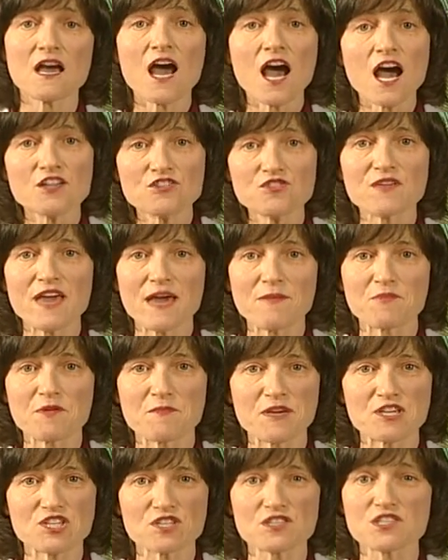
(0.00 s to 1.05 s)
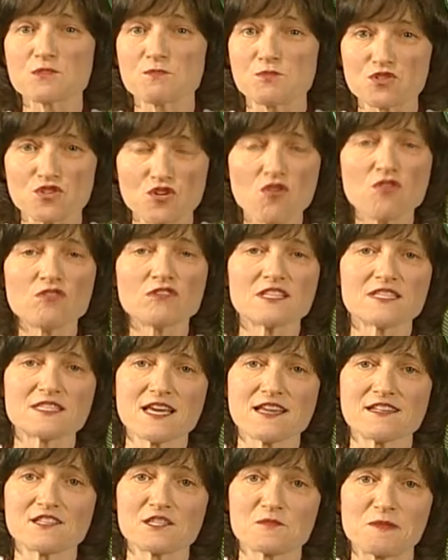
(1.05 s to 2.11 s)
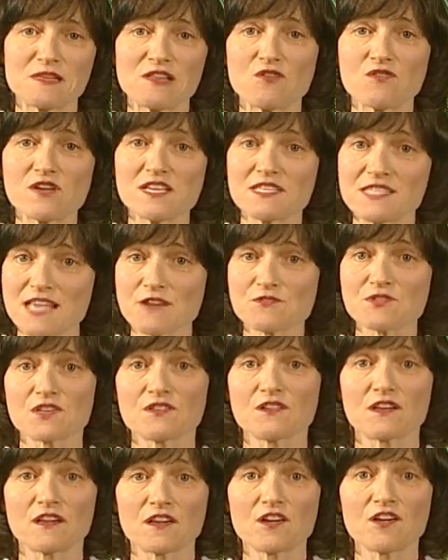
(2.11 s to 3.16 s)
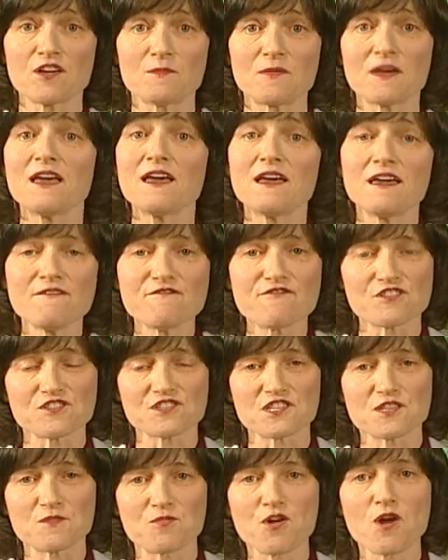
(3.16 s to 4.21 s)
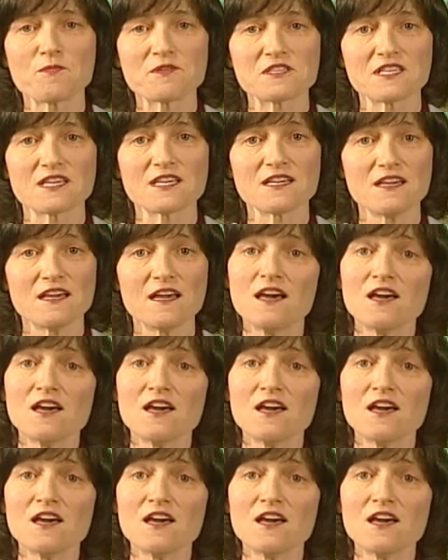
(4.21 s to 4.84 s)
and you get permission to put all the tenant's belongings out on the curb in front of the property,